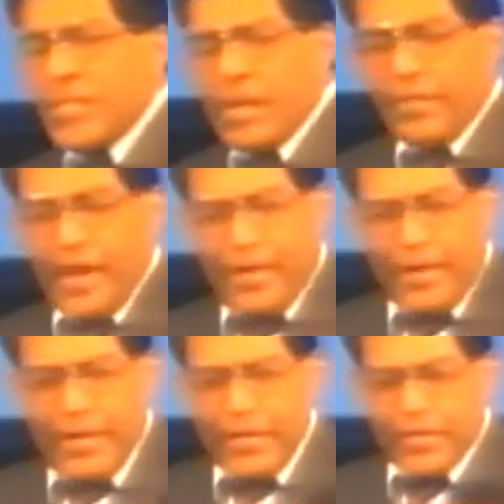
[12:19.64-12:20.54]
Then
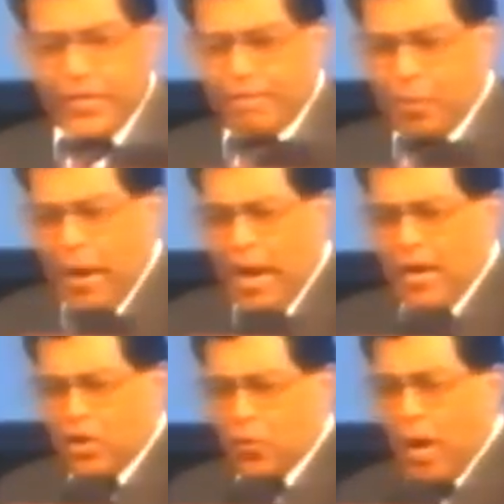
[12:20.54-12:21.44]
there is the
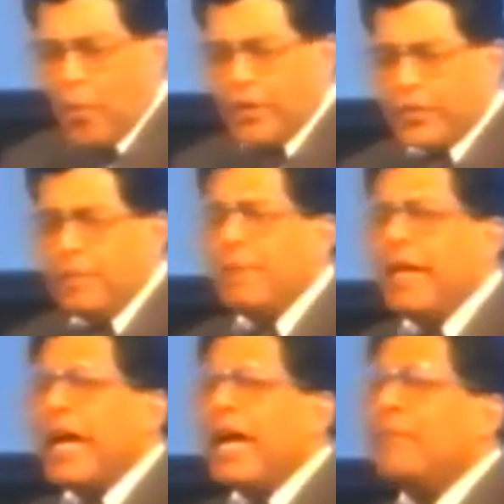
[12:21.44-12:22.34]
prayers where we
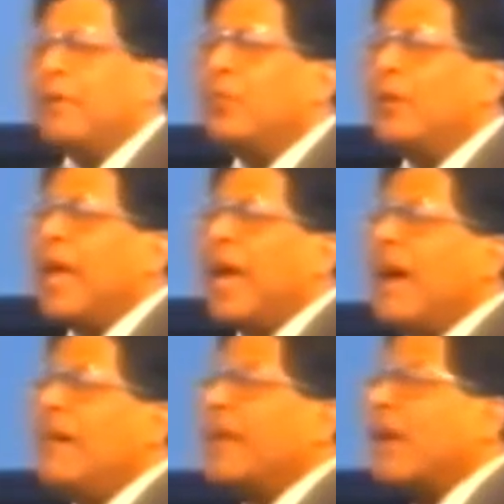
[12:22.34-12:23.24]
simply come and we have a